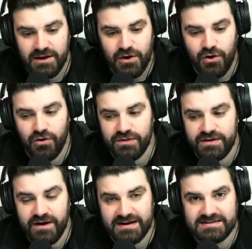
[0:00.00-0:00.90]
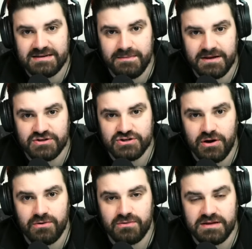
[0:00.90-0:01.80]
on the 90 Min
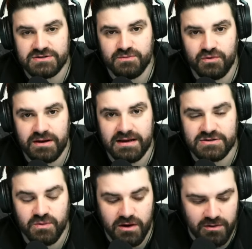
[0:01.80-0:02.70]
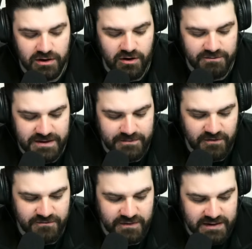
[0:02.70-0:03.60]
show this morning as well. A lot of people
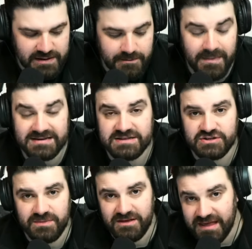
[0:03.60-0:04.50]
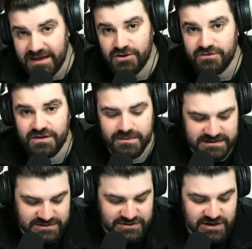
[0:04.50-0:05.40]
have messaged me. Thank you for the
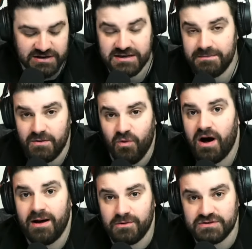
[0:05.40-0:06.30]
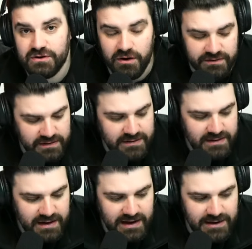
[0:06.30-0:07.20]
messages asking me why I wasn't
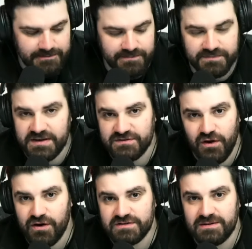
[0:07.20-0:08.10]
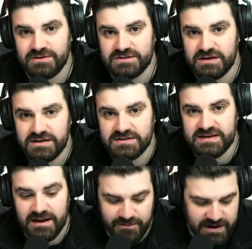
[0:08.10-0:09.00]
on. It's not because I was
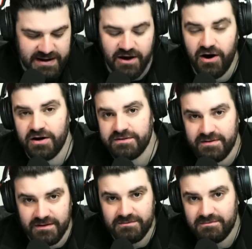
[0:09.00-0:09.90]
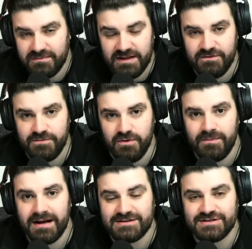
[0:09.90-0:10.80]
celebrating hard that Liverpool and
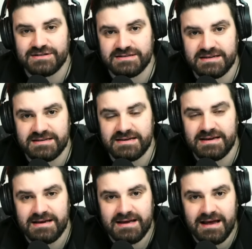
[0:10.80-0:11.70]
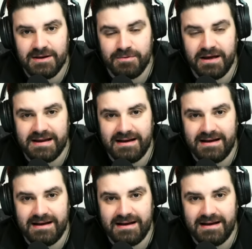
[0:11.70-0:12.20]
Manchester City had played out a